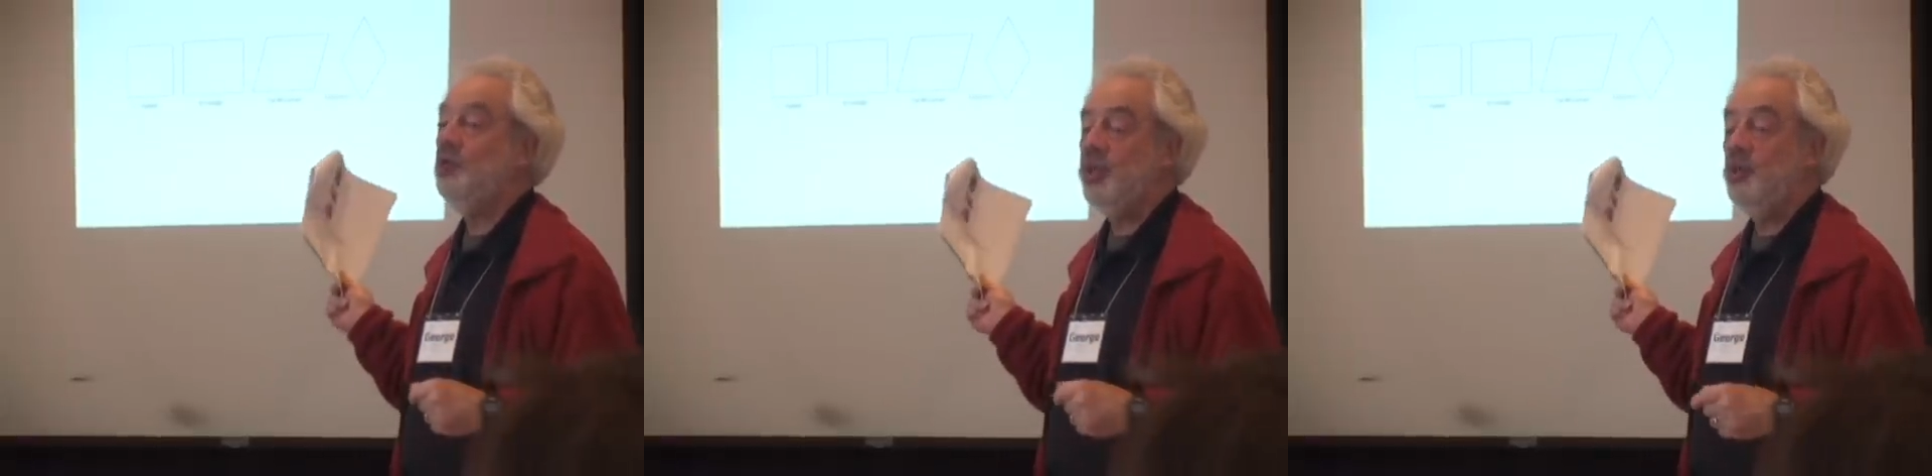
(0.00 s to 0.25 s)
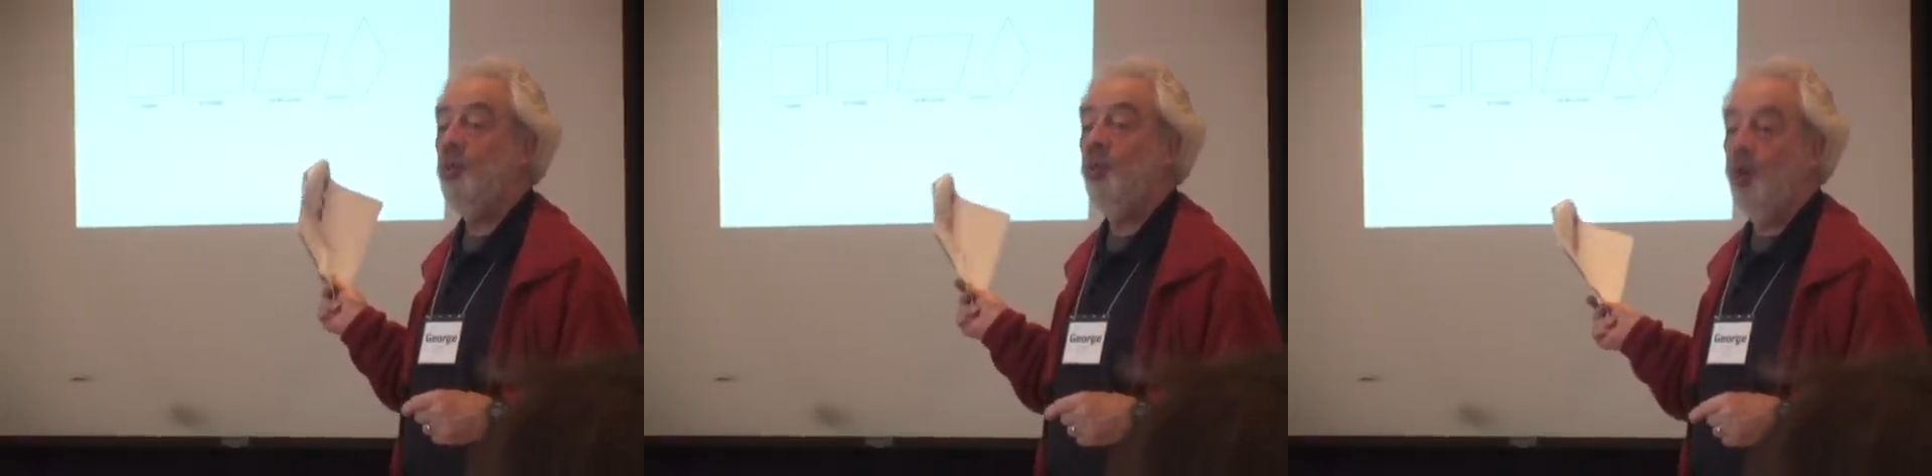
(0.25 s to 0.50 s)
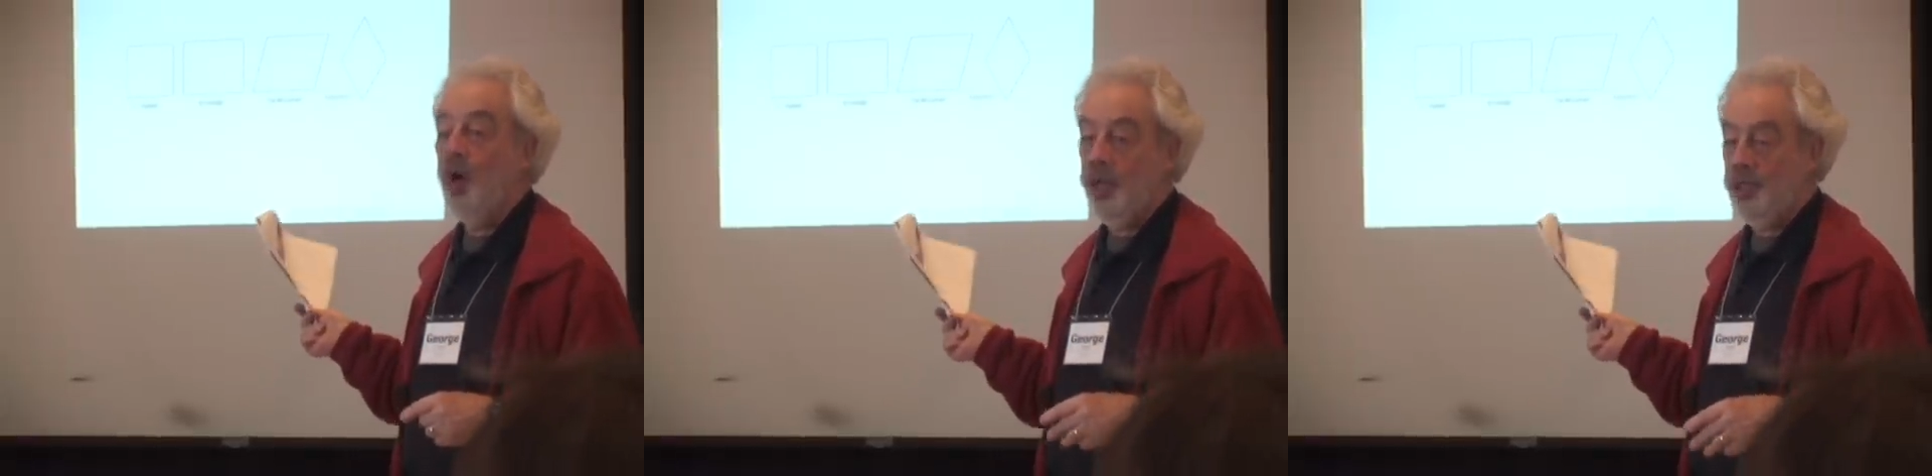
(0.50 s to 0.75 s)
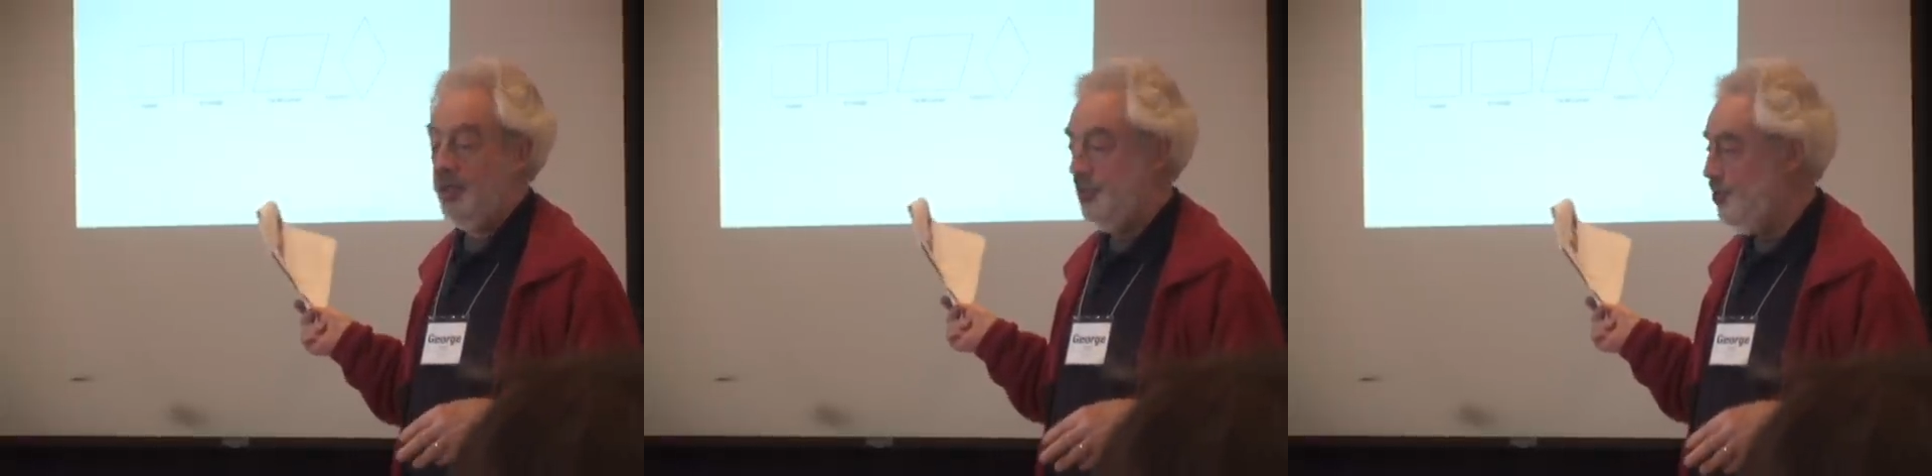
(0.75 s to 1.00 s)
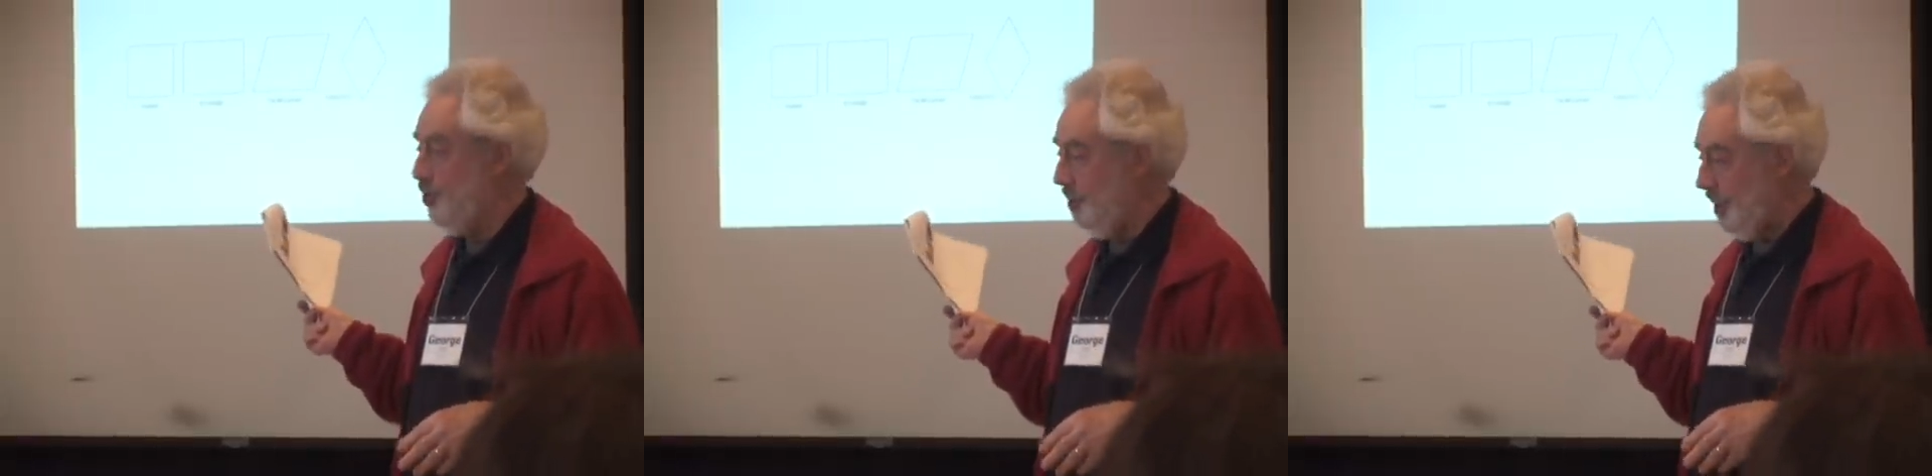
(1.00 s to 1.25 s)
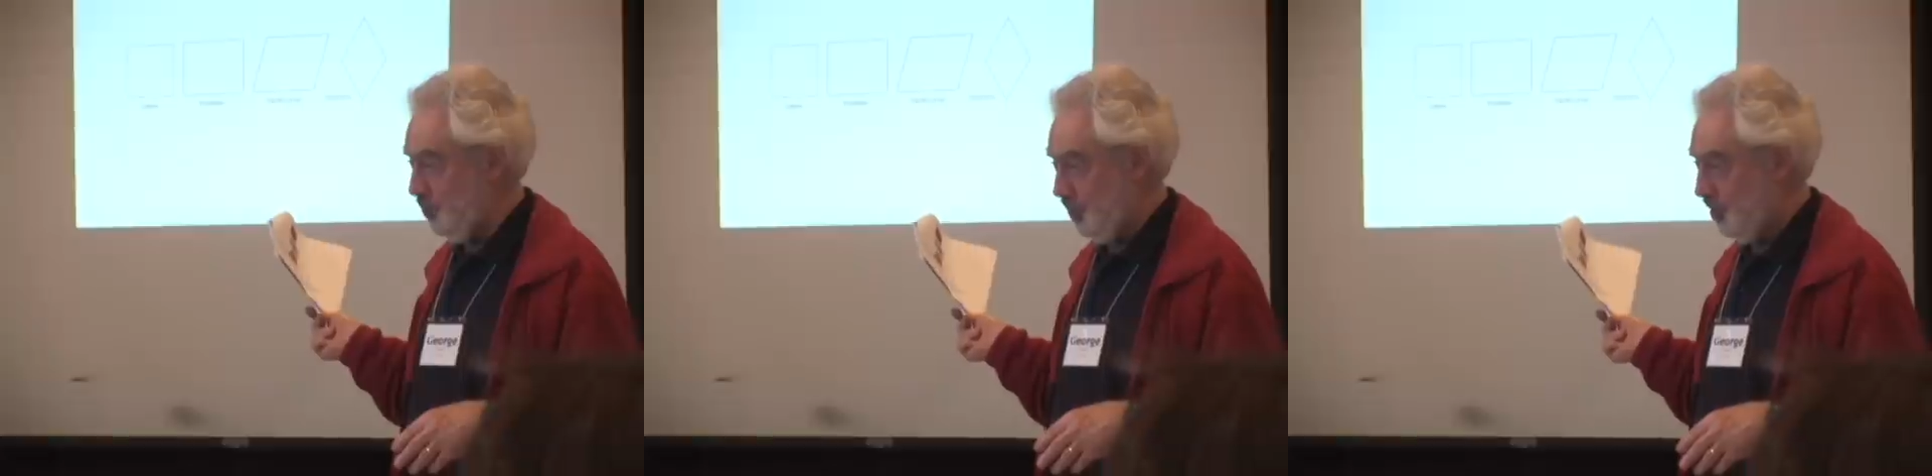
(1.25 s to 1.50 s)
only one
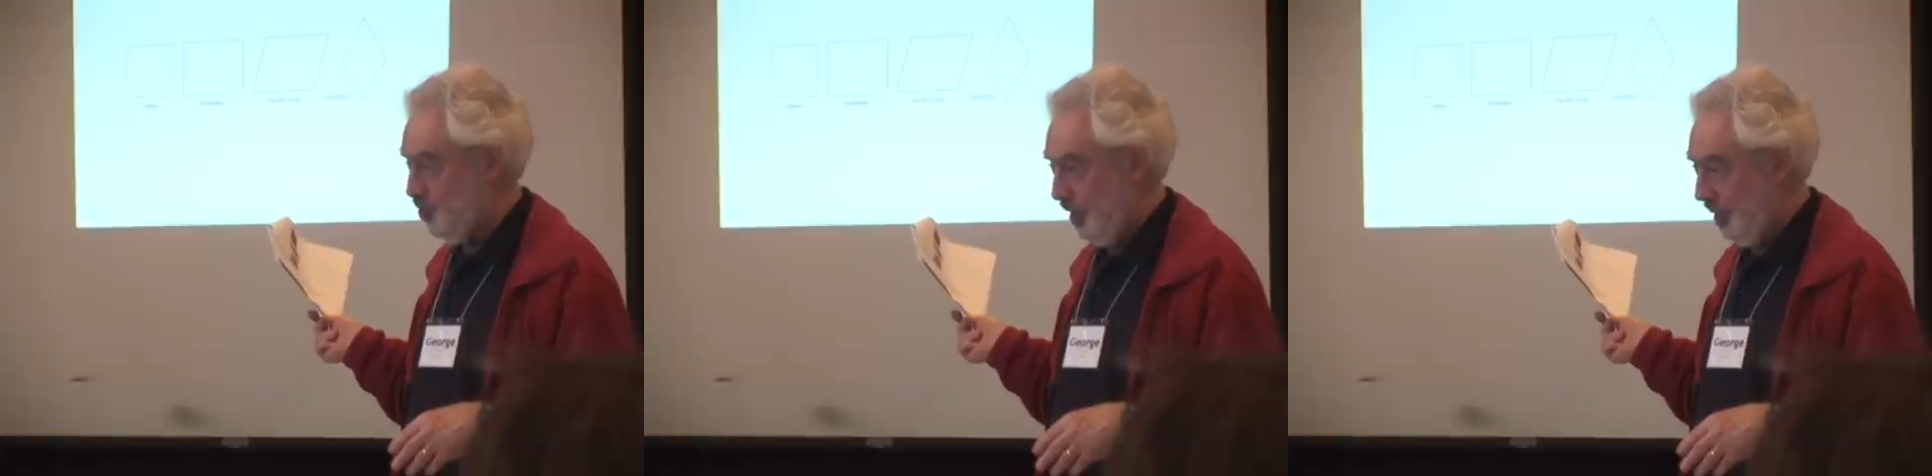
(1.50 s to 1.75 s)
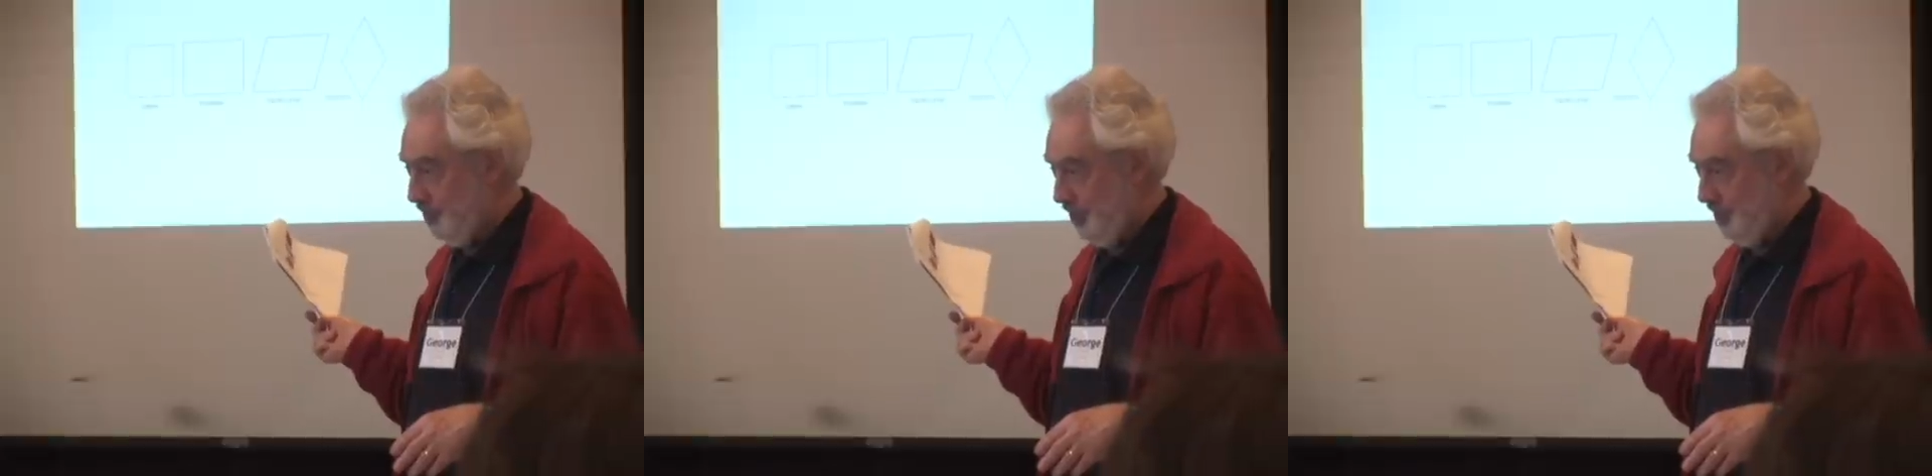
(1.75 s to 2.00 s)
geometric shape.